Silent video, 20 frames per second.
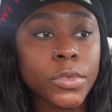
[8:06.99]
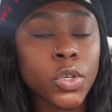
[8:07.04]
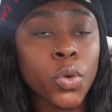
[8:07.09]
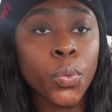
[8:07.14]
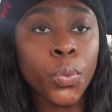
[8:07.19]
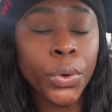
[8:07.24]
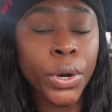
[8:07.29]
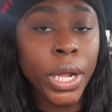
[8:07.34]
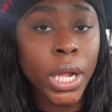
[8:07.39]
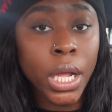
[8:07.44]

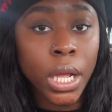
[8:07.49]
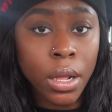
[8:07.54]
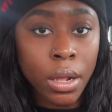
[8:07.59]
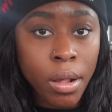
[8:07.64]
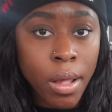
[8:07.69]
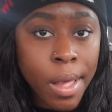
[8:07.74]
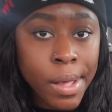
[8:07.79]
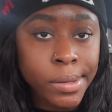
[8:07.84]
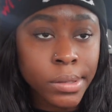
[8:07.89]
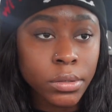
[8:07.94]
rent,
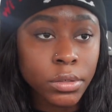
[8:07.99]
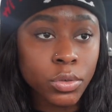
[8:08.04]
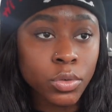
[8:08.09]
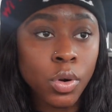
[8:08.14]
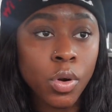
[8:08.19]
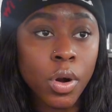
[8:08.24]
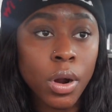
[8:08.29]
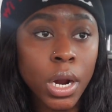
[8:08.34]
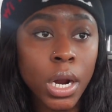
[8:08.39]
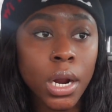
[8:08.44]

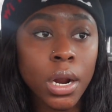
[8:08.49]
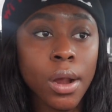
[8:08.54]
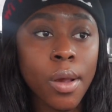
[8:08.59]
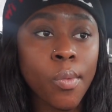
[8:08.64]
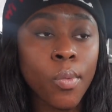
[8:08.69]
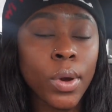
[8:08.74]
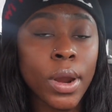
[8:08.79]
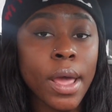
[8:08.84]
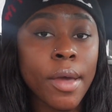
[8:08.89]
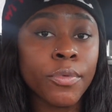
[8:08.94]
or
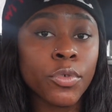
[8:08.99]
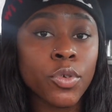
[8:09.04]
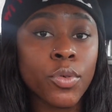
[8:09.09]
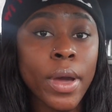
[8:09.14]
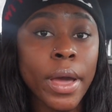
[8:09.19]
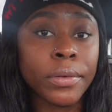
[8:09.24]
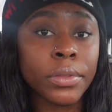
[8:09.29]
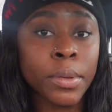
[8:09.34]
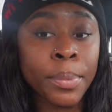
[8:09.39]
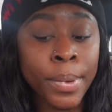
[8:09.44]
whatever you
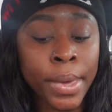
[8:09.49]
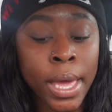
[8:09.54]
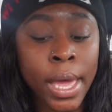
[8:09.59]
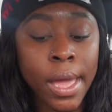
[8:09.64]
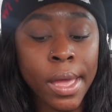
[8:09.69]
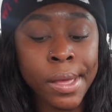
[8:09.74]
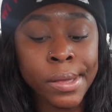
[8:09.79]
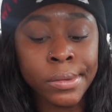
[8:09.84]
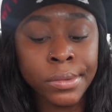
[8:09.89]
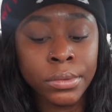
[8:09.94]
have to
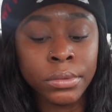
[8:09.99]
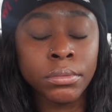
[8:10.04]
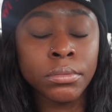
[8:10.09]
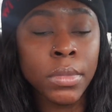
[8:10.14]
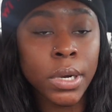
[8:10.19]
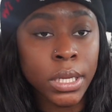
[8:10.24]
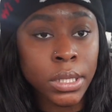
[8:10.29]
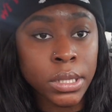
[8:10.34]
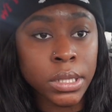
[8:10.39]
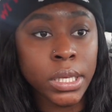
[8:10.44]
pay
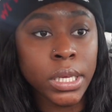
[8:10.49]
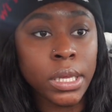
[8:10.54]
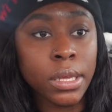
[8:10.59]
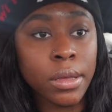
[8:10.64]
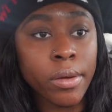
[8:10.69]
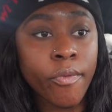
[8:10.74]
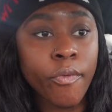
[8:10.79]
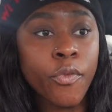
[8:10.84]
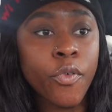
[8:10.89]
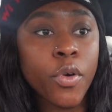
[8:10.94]

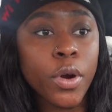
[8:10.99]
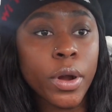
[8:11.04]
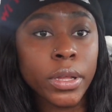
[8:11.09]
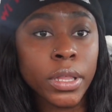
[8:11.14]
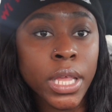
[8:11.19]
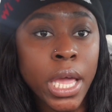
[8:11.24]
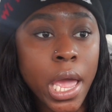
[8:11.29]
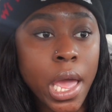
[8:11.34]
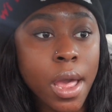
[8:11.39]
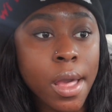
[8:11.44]
monthly for
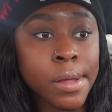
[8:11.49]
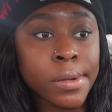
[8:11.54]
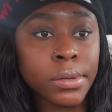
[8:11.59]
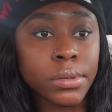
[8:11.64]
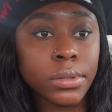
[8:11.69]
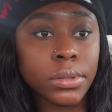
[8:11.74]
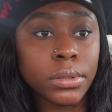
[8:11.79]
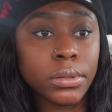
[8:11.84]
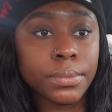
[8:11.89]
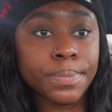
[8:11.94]
that
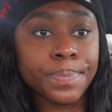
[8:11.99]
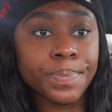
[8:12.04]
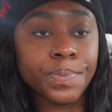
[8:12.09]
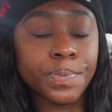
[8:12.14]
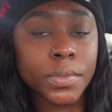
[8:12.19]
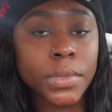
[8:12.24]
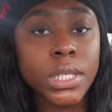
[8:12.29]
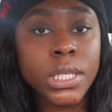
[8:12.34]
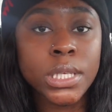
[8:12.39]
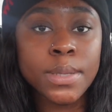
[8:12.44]

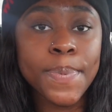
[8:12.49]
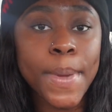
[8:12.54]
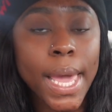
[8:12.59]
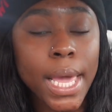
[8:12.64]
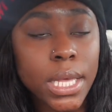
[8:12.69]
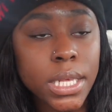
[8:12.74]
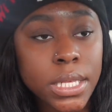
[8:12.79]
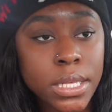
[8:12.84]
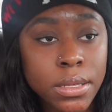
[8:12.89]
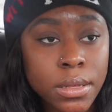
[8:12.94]

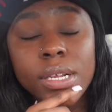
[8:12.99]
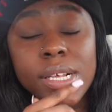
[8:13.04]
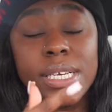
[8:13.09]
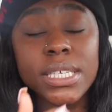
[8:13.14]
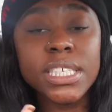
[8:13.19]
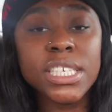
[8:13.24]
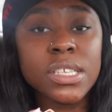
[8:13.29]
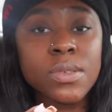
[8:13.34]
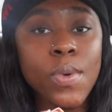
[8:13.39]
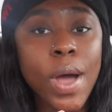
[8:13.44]
space.
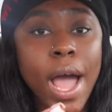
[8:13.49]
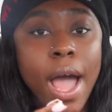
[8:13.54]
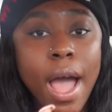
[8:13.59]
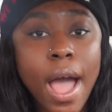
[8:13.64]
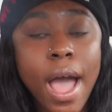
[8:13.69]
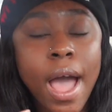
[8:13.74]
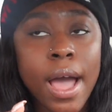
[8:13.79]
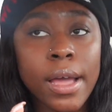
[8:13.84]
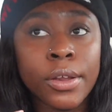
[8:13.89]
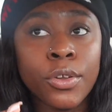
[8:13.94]
This is
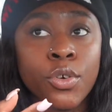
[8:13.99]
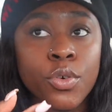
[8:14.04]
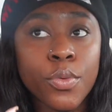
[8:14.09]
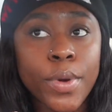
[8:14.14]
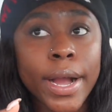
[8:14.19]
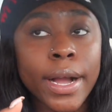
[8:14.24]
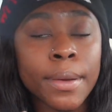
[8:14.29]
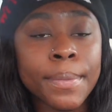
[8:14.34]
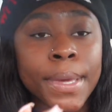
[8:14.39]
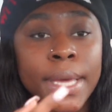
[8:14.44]
why I do
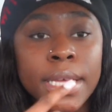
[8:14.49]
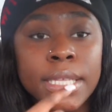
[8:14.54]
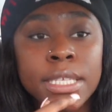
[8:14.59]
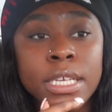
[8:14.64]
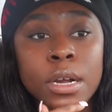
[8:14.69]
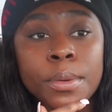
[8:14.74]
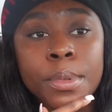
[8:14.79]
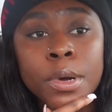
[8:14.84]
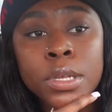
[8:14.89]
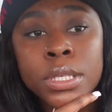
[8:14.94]
recommend
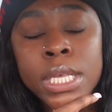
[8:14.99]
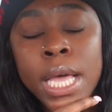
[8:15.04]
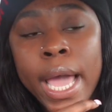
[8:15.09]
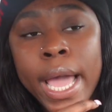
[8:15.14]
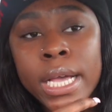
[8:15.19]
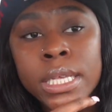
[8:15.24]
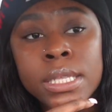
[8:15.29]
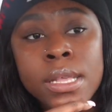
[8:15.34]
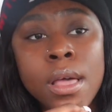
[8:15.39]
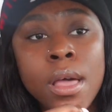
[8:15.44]

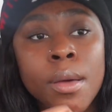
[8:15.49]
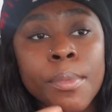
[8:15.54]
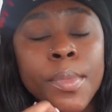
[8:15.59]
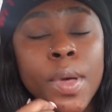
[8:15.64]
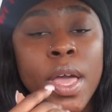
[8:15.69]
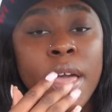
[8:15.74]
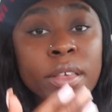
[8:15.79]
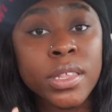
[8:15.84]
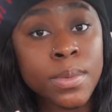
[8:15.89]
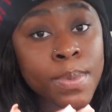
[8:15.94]
TurboTax,
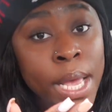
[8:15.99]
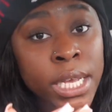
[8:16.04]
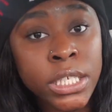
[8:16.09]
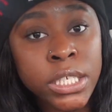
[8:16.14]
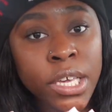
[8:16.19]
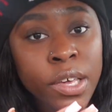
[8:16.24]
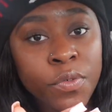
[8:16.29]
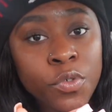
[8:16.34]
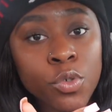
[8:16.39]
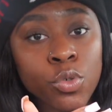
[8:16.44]

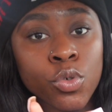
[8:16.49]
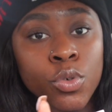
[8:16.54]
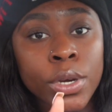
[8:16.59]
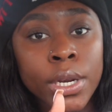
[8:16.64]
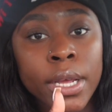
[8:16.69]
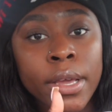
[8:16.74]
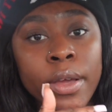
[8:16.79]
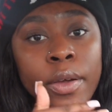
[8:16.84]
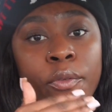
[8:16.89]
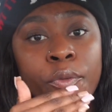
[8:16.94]
especially if you're
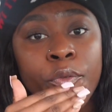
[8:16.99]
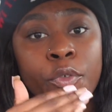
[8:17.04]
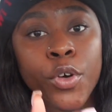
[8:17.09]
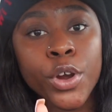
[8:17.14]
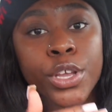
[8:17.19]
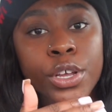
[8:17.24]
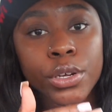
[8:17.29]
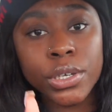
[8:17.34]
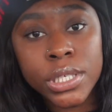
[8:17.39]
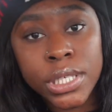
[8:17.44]
doing it
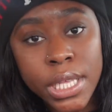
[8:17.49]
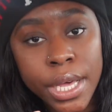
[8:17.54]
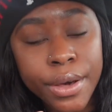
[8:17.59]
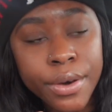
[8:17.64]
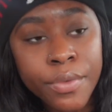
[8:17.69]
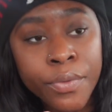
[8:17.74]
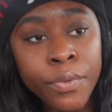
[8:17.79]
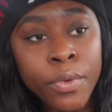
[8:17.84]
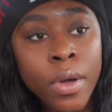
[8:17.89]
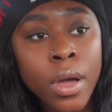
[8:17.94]
for
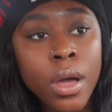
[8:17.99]
yourself.